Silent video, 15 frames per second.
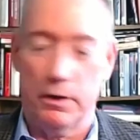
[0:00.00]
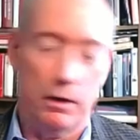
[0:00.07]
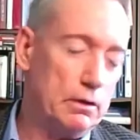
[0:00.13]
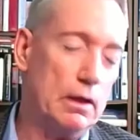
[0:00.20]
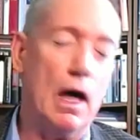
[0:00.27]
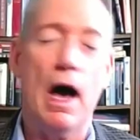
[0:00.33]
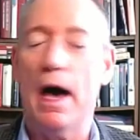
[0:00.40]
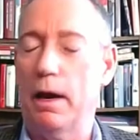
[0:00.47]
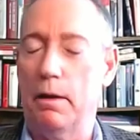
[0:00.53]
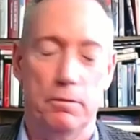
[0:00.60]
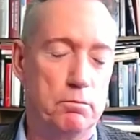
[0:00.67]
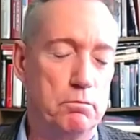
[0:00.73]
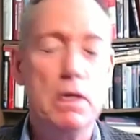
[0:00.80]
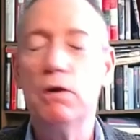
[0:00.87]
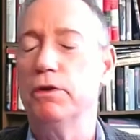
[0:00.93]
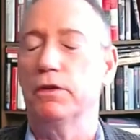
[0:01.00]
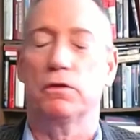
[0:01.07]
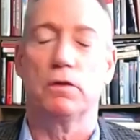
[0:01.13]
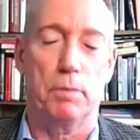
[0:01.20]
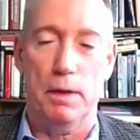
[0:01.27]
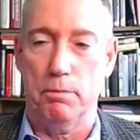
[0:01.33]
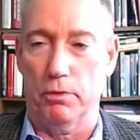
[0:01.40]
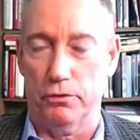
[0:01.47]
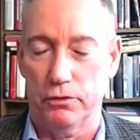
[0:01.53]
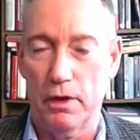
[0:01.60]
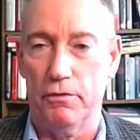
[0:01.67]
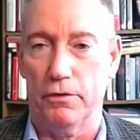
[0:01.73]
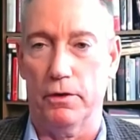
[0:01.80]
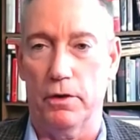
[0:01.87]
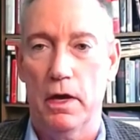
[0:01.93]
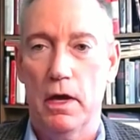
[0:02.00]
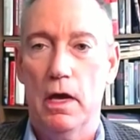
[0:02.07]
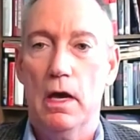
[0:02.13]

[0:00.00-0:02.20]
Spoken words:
There are a lot of millions of people suffer.